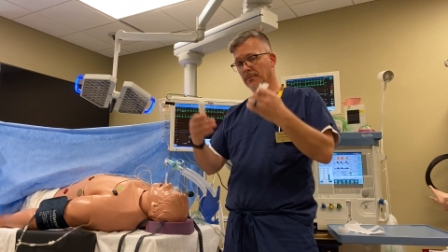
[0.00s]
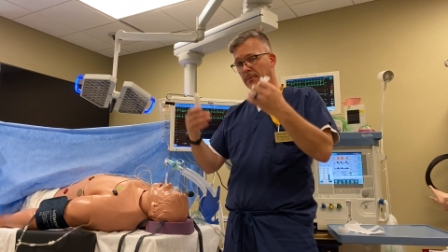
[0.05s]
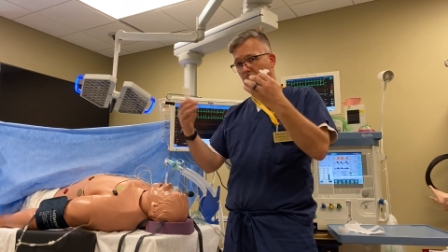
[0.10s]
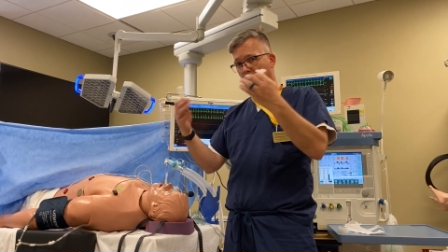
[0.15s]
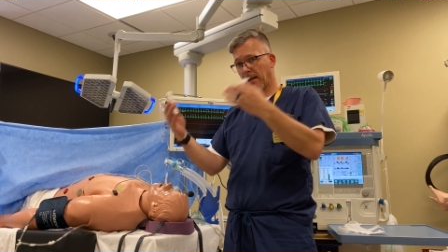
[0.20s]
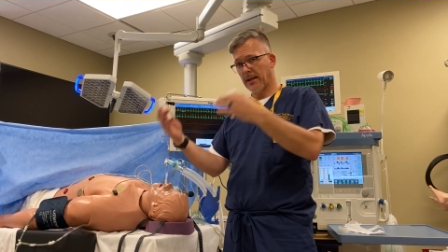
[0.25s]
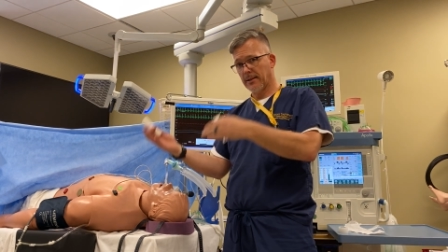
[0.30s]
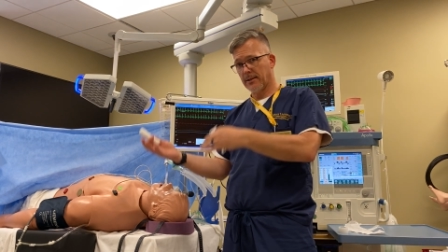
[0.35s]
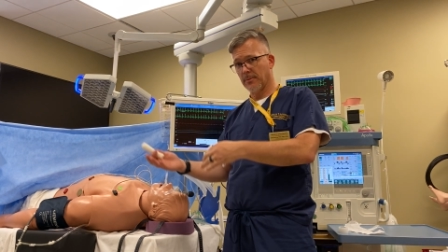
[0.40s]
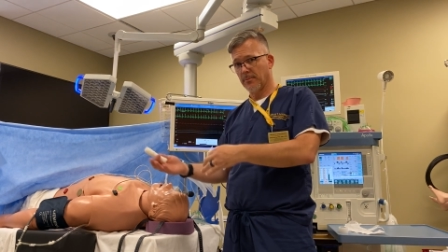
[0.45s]

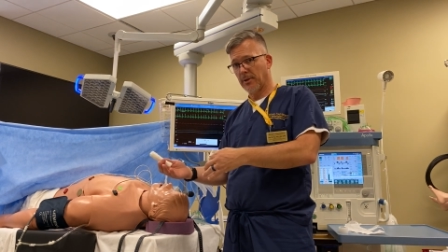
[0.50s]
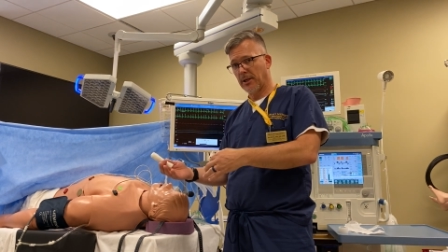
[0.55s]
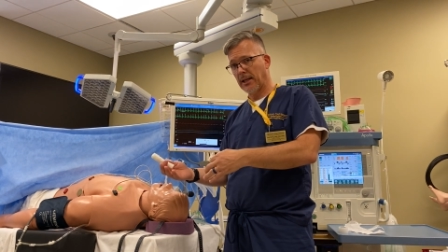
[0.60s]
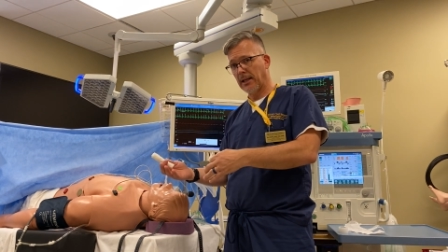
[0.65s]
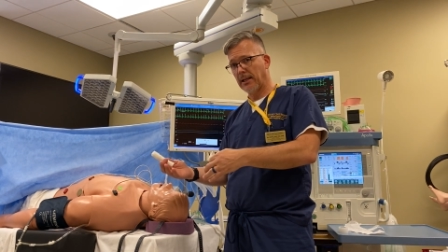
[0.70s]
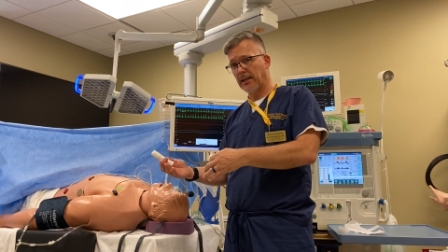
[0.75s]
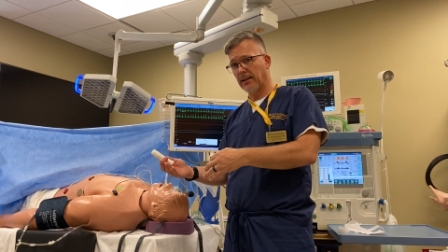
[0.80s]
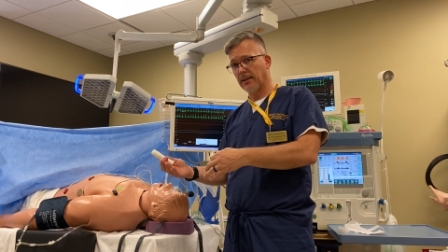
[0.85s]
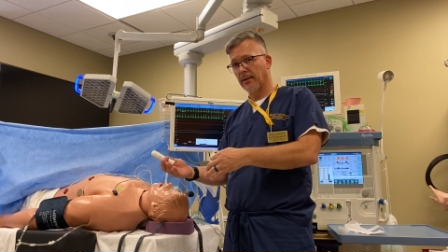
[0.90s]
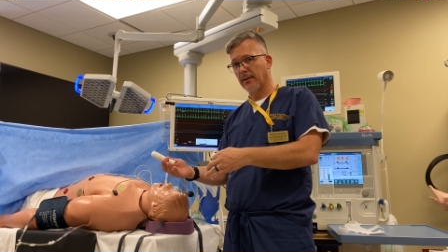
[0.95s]
at the
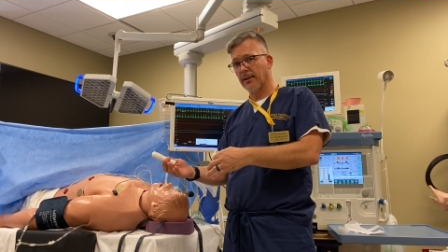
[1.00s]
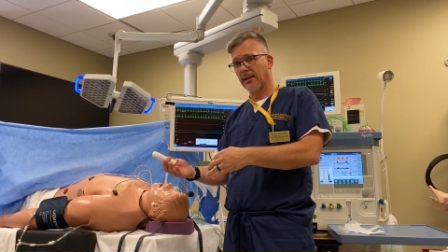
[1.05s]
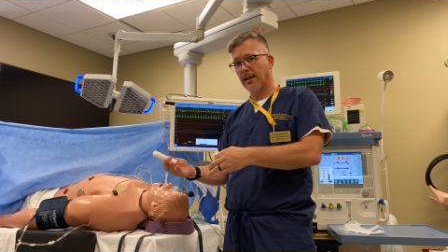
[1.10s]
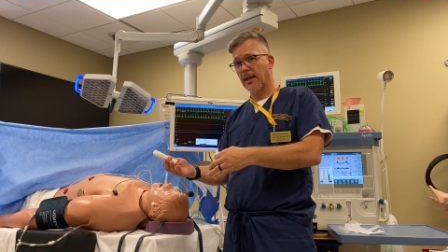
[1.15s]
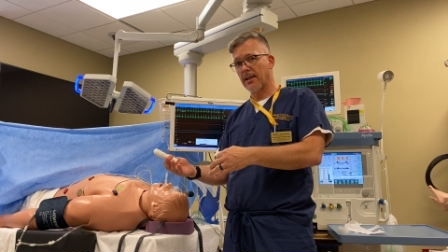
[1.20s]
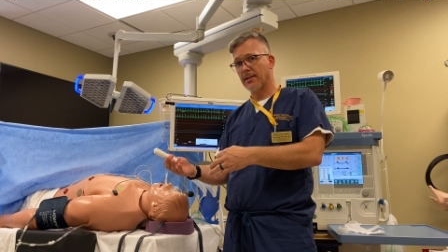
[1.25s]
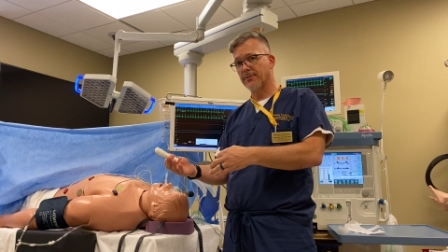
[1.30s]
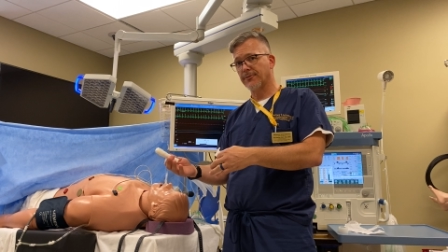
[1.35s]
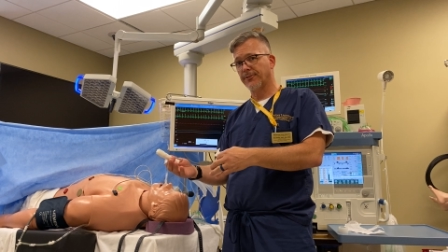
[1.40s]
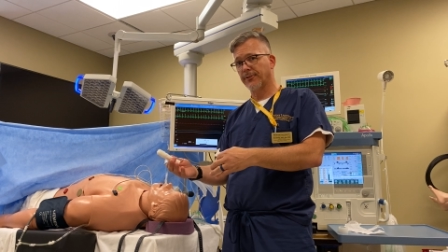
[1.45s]
beginning of the
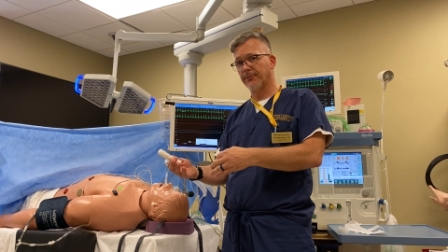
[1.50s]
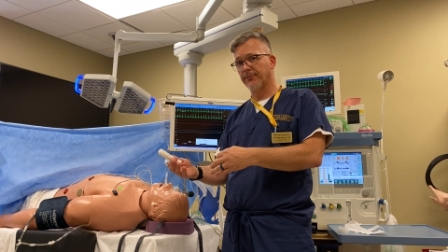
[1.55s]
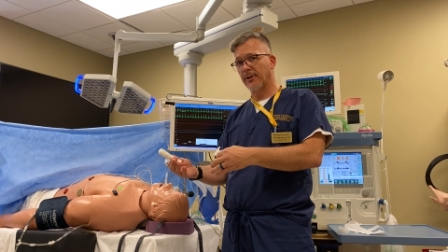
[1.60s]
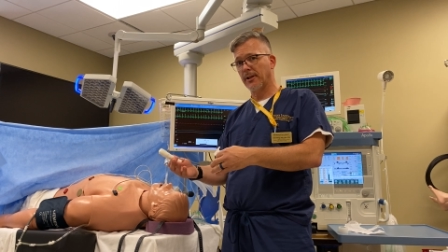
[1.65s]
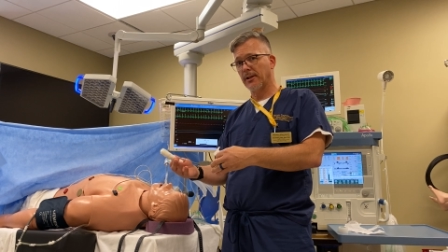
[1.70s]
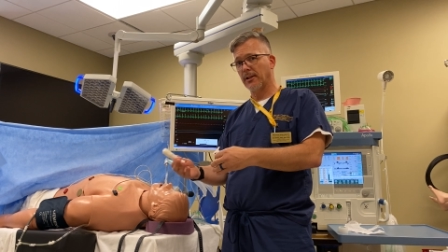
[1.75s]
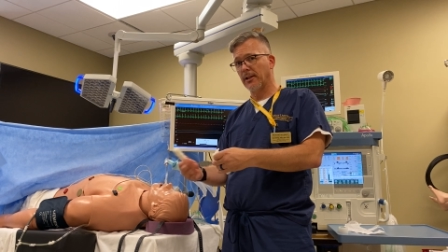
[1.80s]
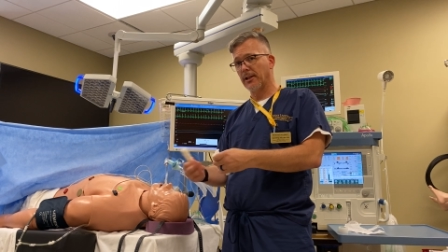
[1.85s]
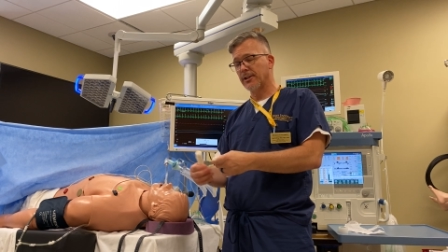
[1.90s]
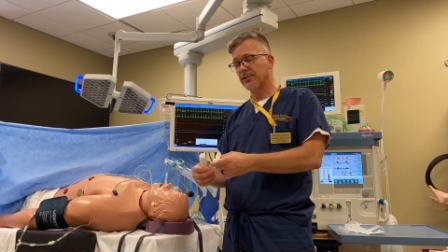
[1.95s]
case for
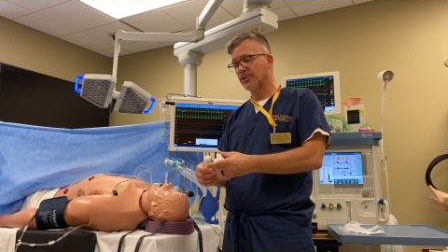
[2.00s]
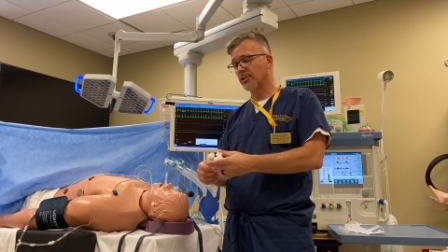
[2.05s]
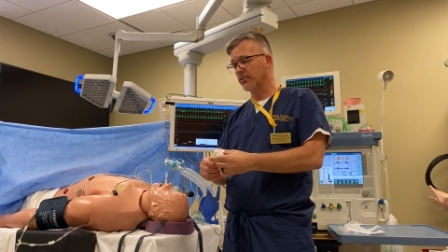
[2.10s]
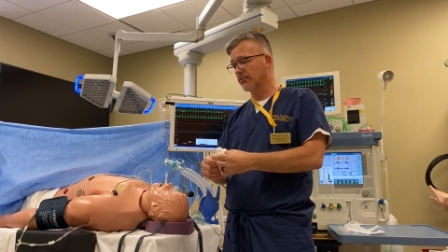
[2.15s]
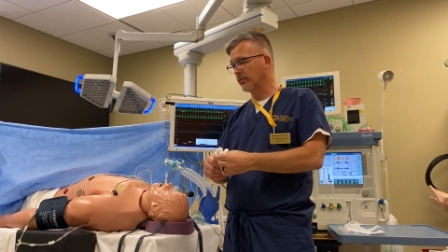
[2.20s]
ventilation,